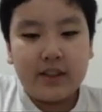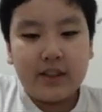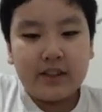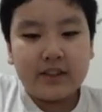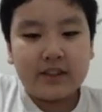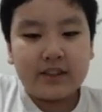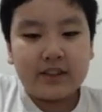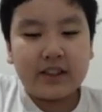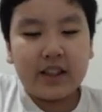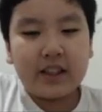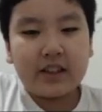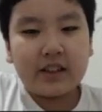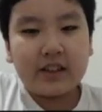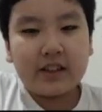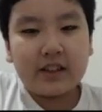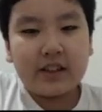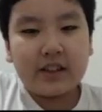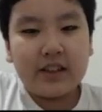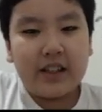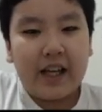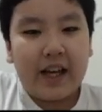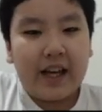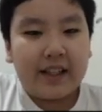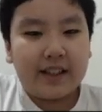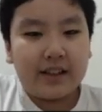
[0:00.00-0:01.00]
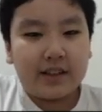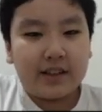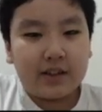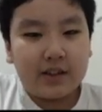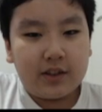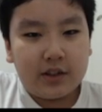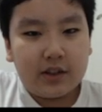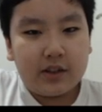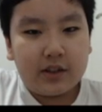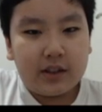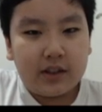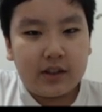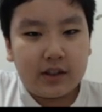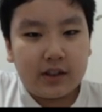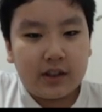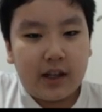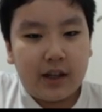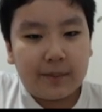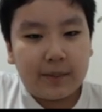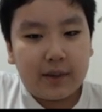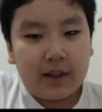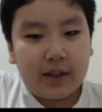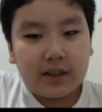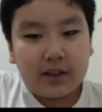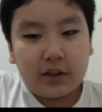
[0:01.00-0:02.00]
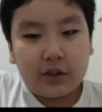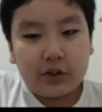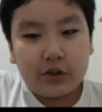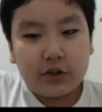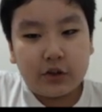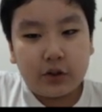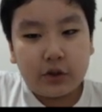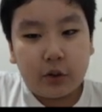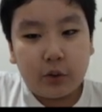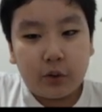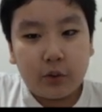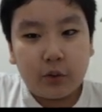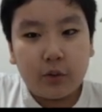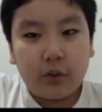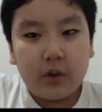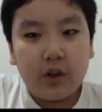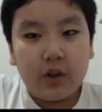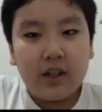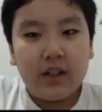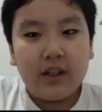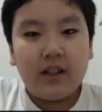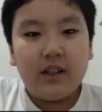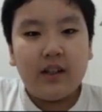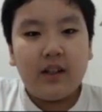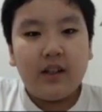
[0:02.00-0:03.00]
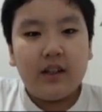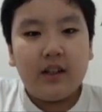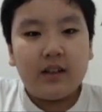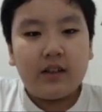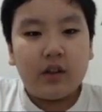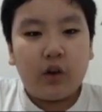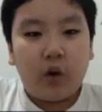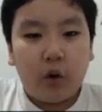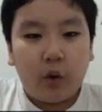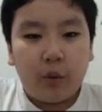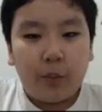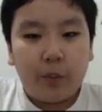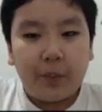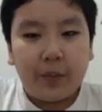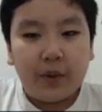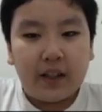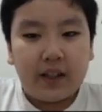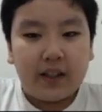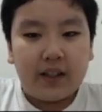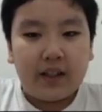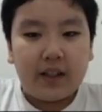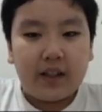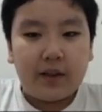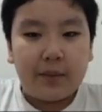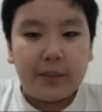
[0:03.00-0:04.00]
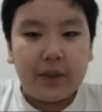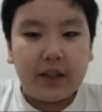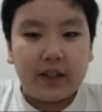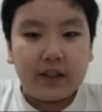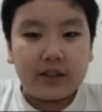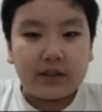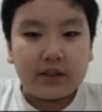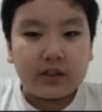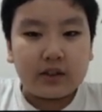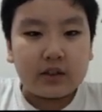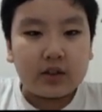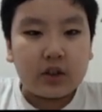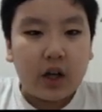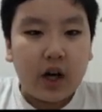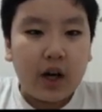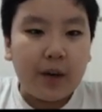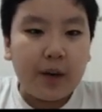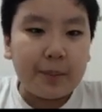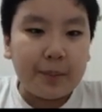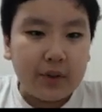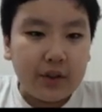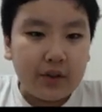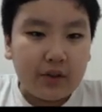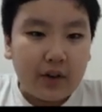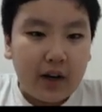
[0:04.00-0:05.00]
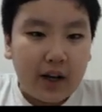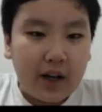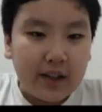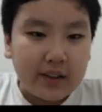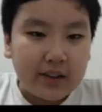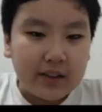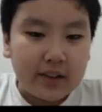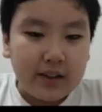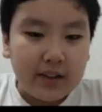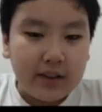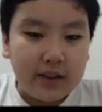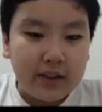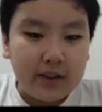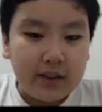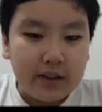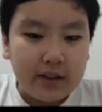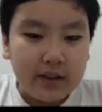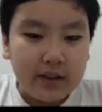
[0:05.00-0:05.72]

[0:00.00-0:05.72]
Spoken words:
It's not that good. I'm not gonna show the opening here because copyright.